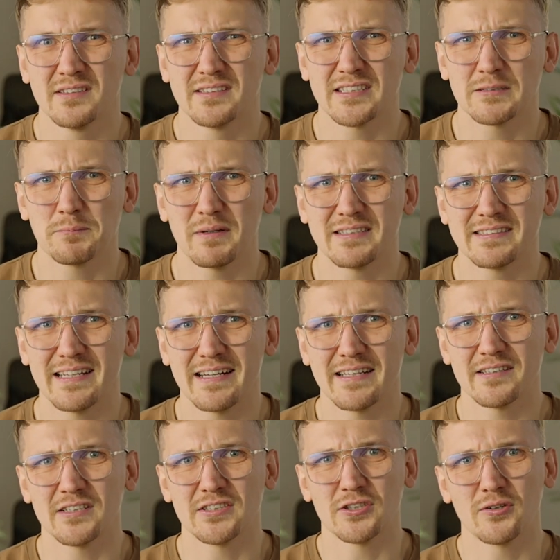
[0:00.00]
just by
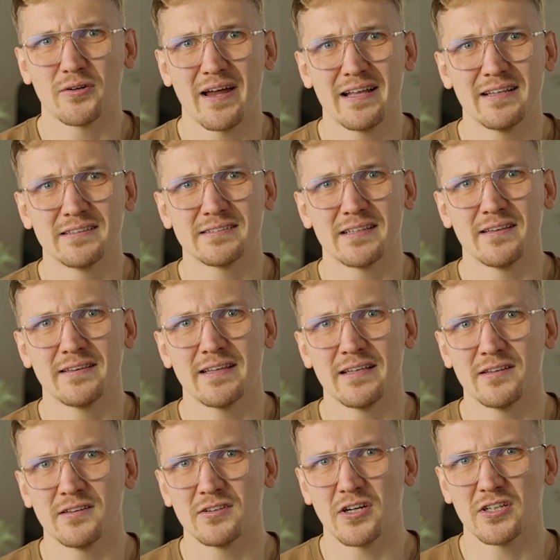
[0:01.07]
sanitizing your hands and
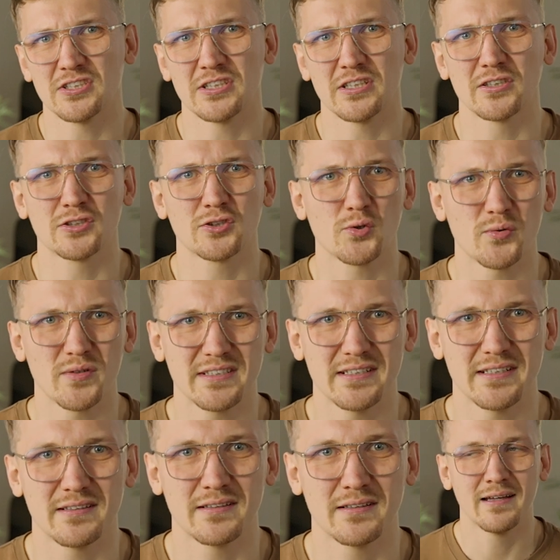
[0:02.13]
then touching a store
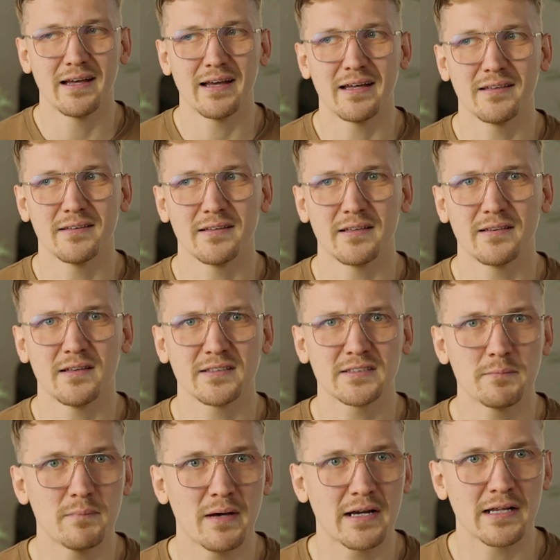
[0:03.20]
receipt. And it
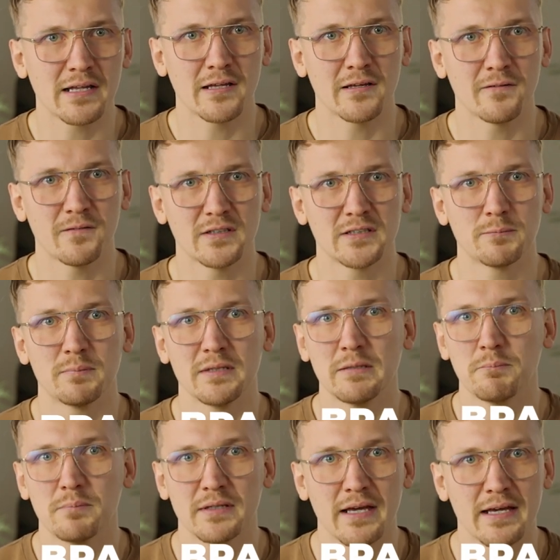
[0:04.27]
doesn't matter if it's
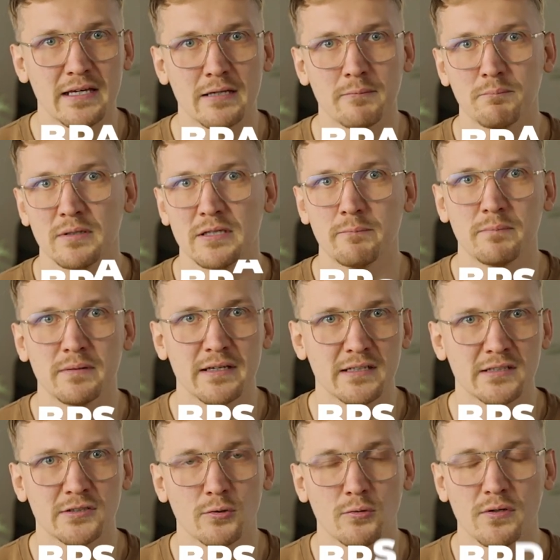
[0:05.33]
BPA,
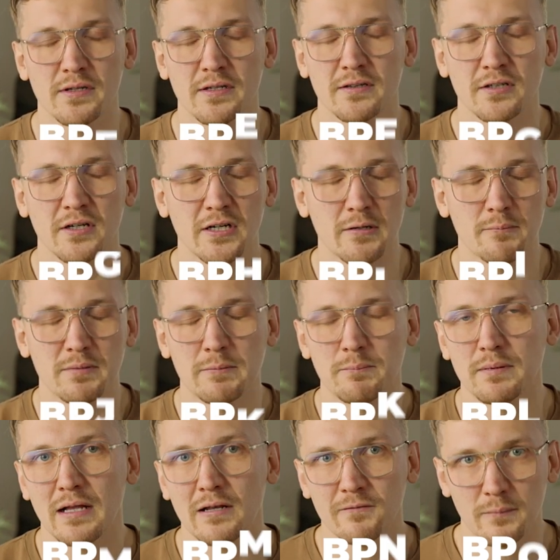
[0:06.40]
BPS, or the entire
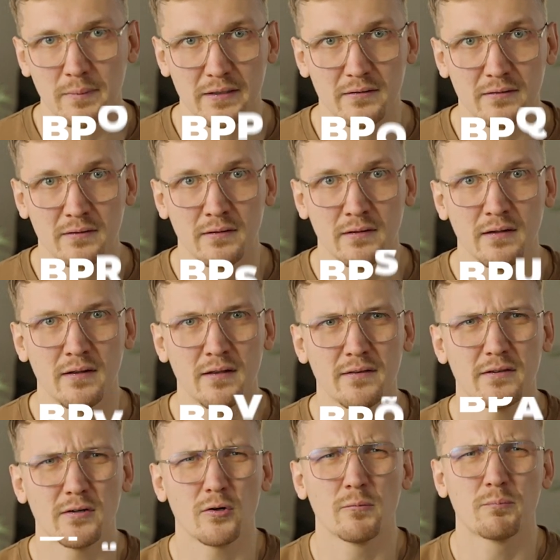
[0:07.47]
BP alphabet.
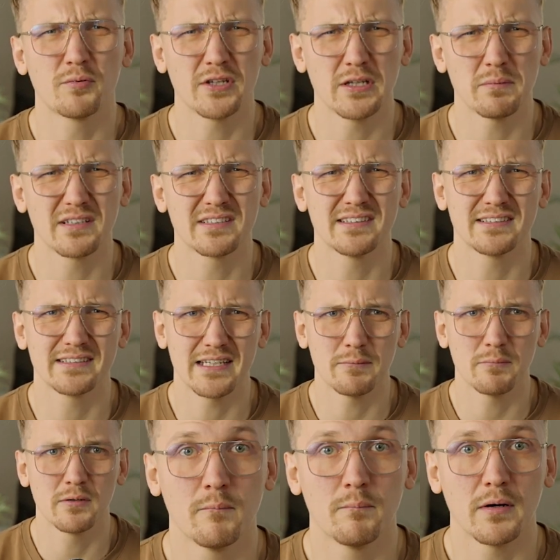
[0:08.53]
They're all pretty much the
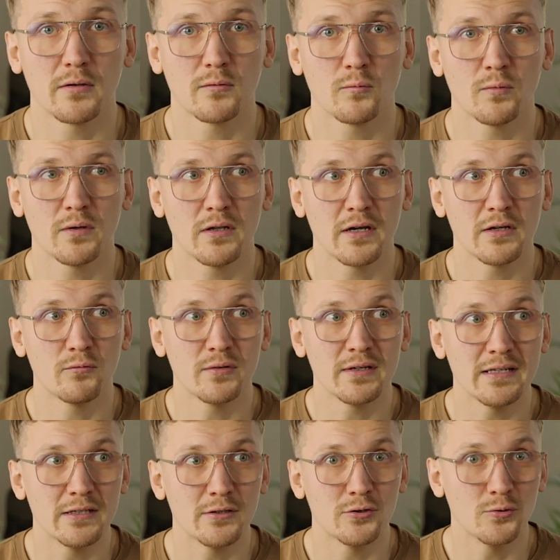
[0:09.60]
same. But when I
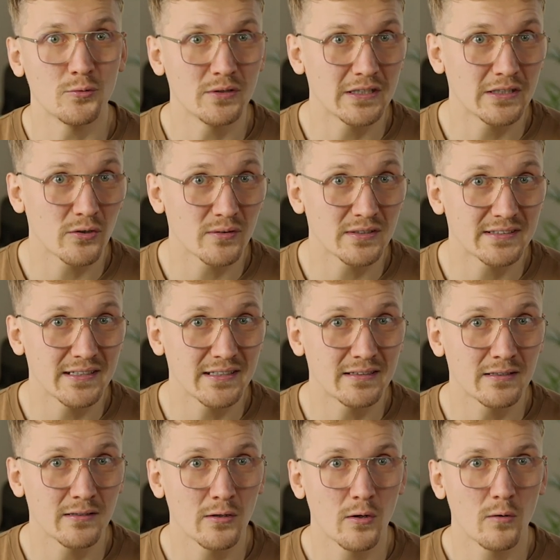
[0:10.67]
really do need a
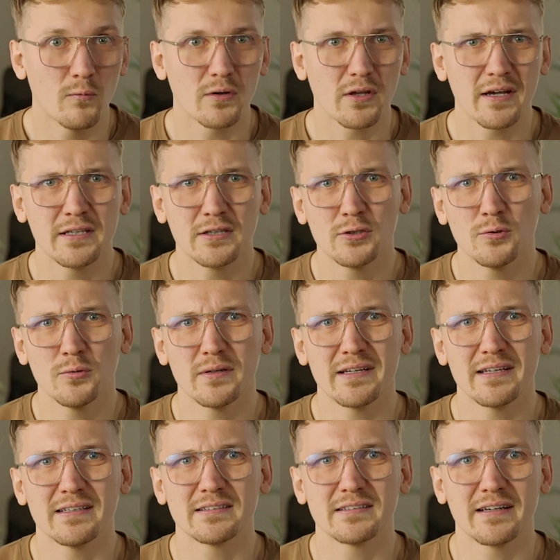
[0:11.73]
receipt, what I do
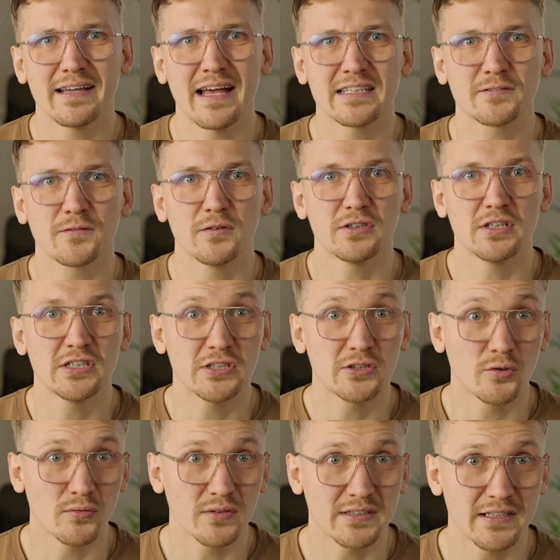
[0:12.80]
is I ask for
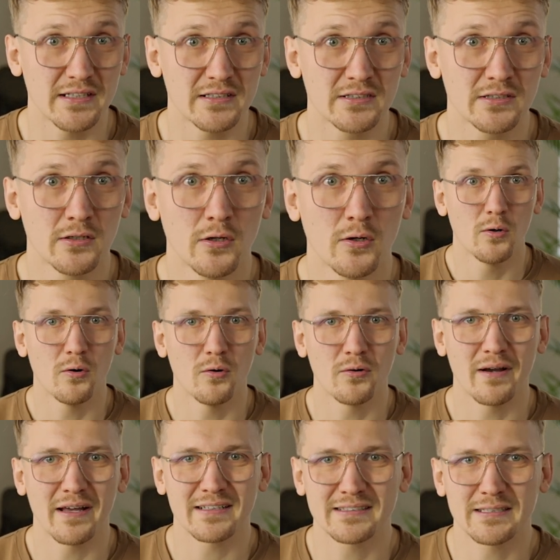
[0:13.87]
digital receipts
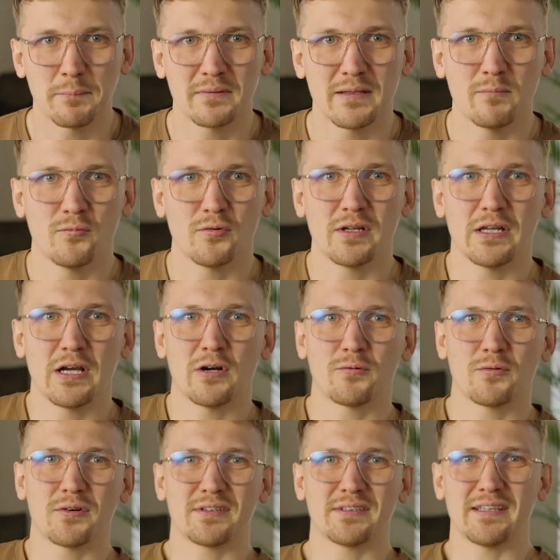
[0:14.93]
or accept them really
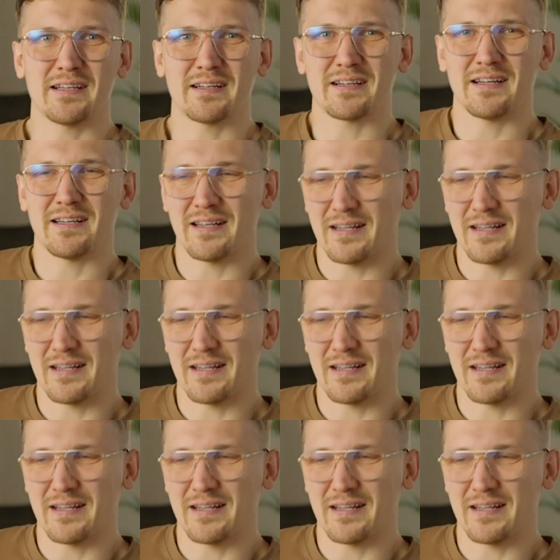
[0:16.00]
awkwardly and kind of